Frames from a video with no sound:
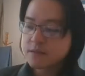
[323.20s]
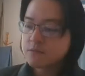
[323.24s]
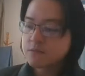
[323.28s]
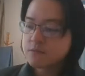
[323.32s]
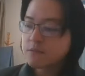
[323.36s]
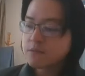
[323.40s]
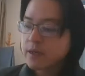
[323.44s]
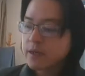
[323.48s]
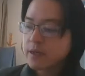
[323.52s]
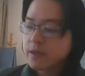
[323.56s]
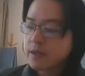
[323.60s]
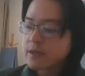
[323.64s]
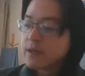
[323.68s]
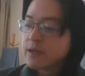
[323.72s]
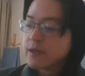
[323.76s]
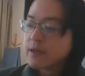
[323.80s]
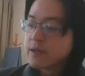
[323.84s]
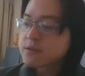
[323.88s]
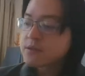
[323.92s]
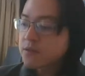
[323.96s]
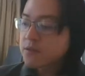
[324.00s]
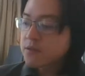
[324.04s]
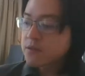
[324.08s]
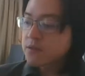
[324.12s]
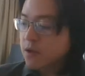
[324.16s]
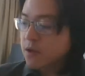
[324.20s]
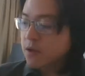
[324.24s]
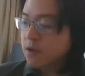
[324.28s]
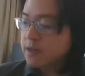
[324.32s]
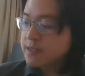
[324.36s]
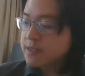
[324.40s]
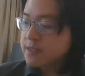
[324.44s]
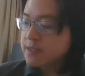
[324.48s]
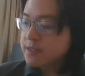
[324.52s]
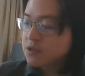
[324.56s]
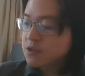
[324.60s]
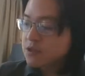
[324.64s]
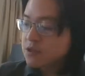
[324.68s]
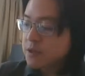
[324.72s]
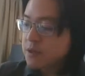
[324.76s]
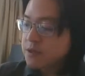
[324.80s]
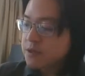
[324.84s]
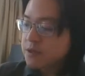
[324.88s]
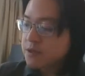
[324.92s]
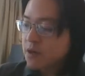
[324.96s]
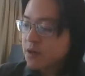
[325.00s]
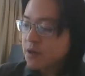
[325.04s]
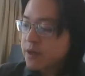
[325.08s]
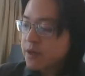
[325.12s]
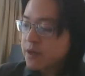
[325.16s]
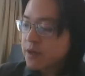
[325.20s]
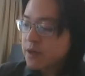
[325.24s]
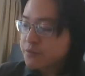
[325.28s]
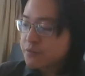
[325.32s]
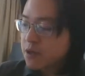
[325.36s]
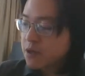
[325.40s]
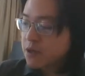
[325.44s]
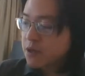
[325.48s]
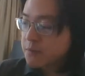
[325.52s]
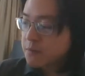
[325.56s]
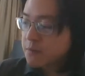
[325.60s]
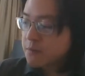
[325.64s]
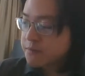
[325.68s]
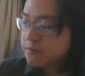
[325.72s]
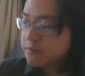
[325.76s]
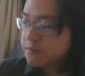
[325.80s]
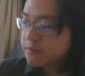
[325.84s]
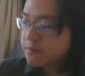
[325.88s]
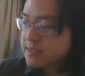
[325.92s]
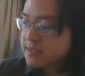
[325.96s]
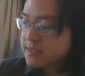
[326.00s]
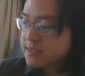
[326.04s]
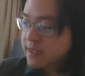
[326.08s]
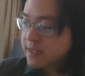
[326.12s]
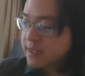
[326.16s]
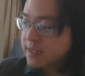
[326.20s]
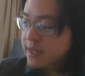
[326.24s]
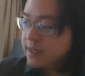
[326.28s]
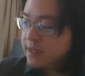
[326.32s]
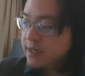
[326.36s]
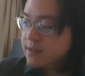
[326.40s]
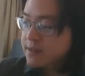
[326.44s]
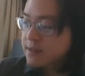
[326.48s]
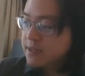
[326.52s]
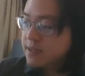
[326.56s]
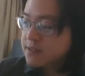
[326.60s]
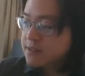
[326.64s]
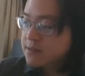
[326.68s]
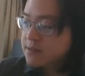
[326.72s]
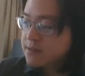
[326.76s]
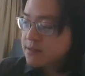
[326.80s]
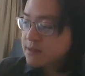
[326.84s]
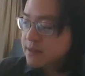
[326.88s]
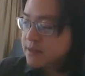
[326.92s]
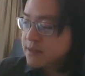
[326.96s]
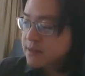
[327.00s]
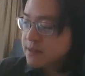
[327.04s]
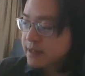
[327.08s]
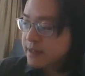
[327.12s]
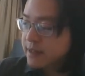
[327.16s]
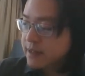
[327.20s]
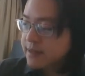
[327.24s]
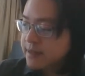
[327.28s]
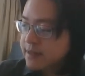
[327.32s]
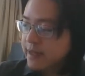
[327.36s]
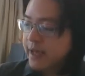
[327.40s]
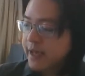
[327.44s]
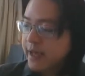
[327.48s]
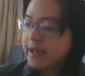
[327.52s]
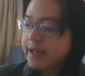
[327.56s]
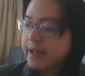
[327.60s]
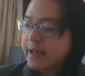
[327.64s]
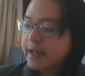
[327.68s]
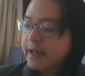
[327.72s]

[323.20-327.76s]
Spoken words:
right? So the only problem is that this can take any